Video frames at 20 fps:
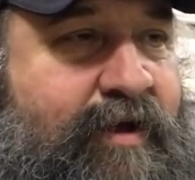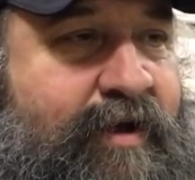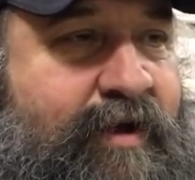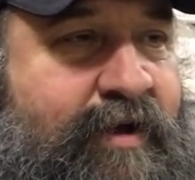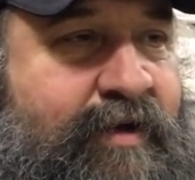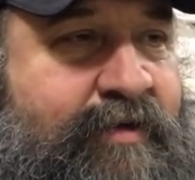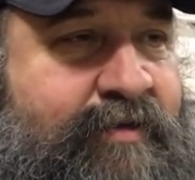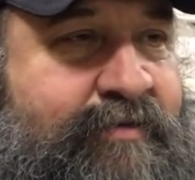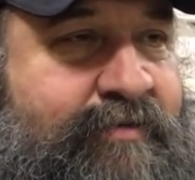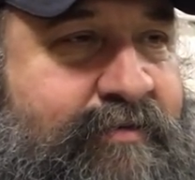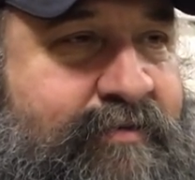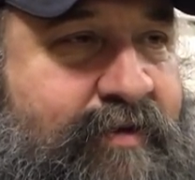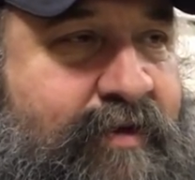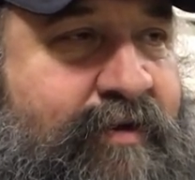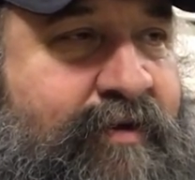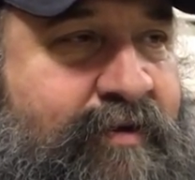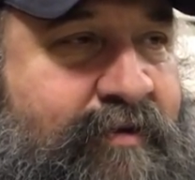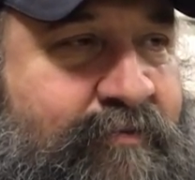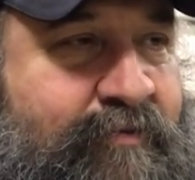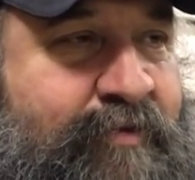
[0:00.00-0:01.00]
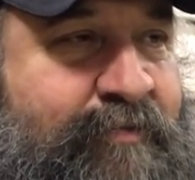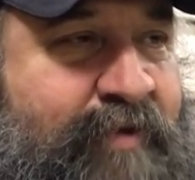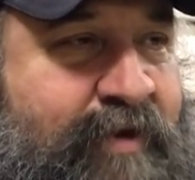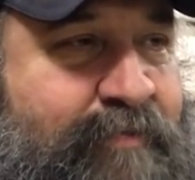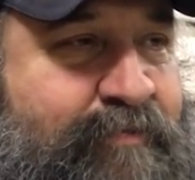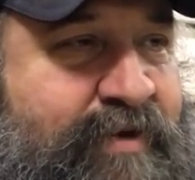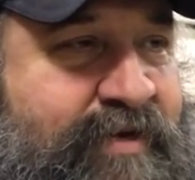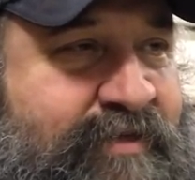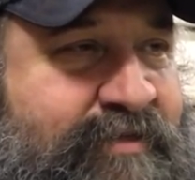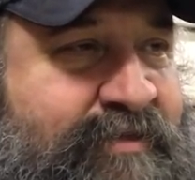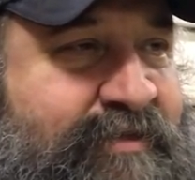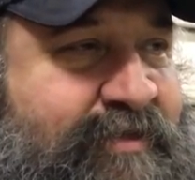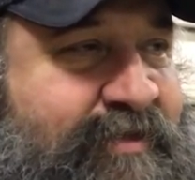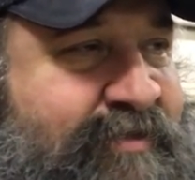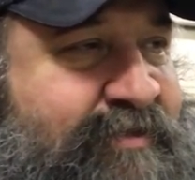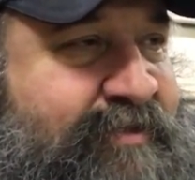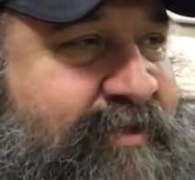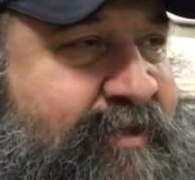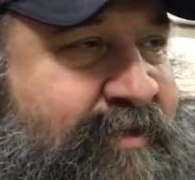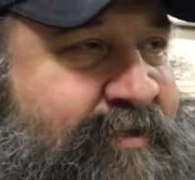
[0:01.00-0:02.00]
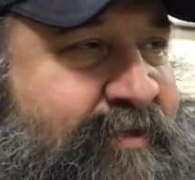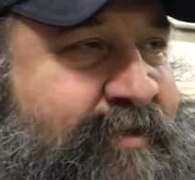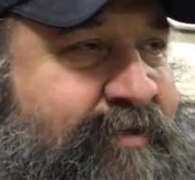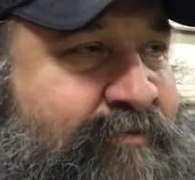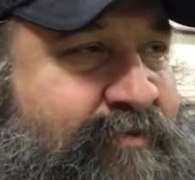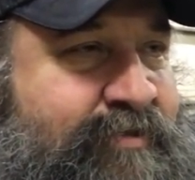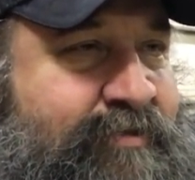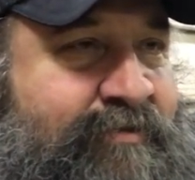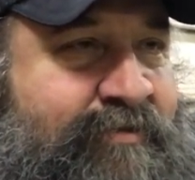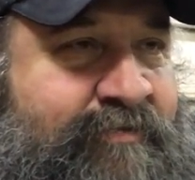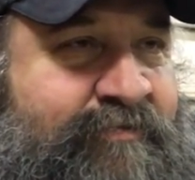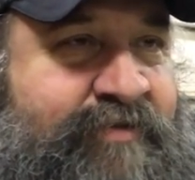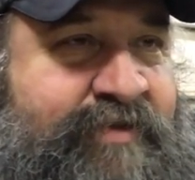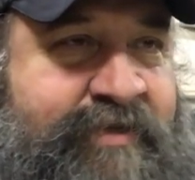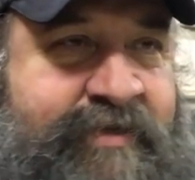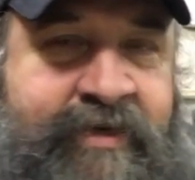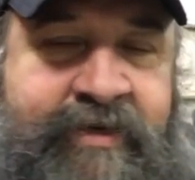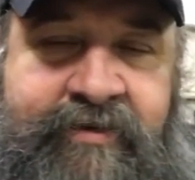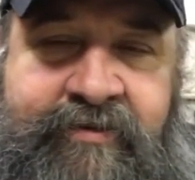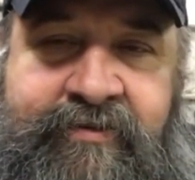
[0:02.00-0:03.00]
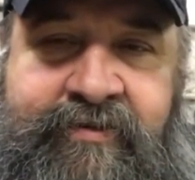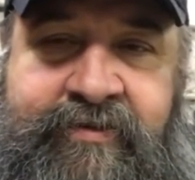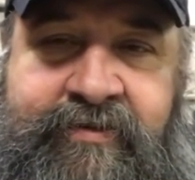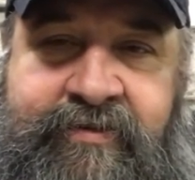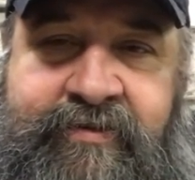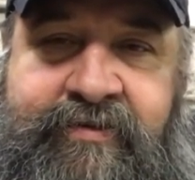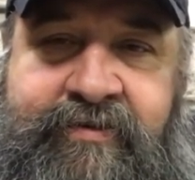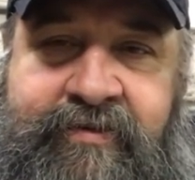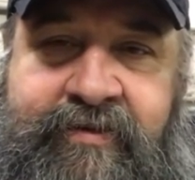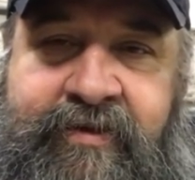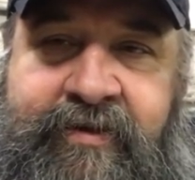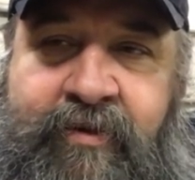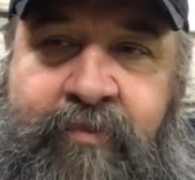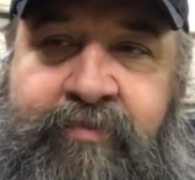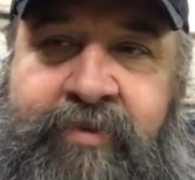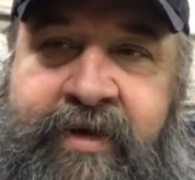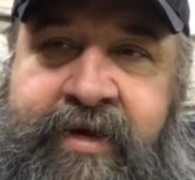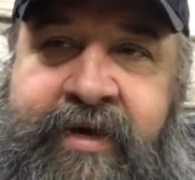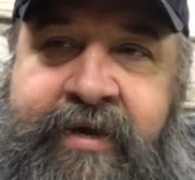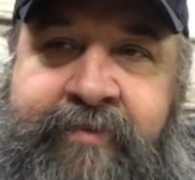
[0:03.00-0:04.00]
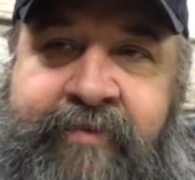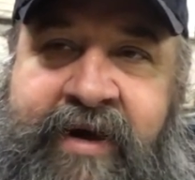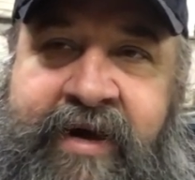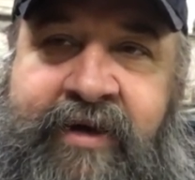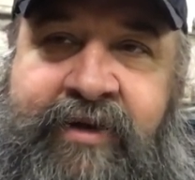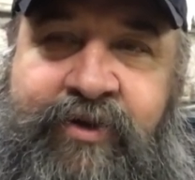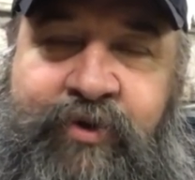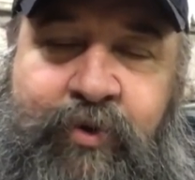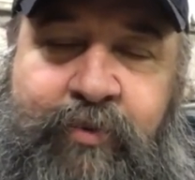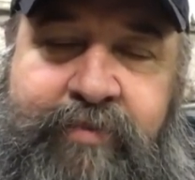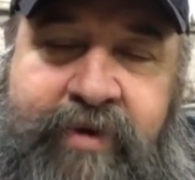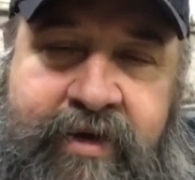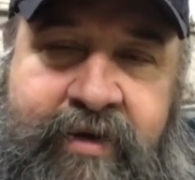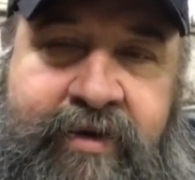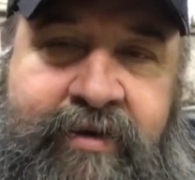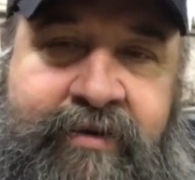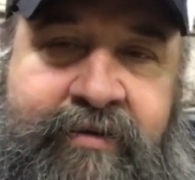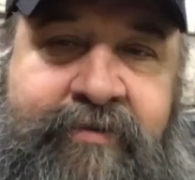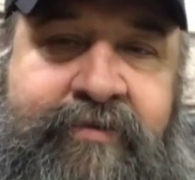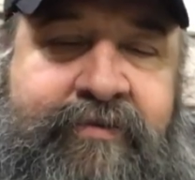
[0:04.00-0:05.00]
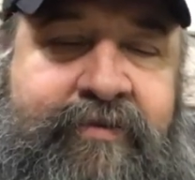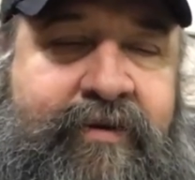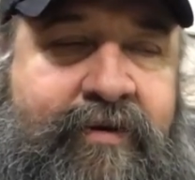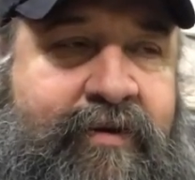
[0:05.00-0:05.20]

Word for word: I, uh, one of my biggest things I think with doing videos, it's you know planning them out a little better,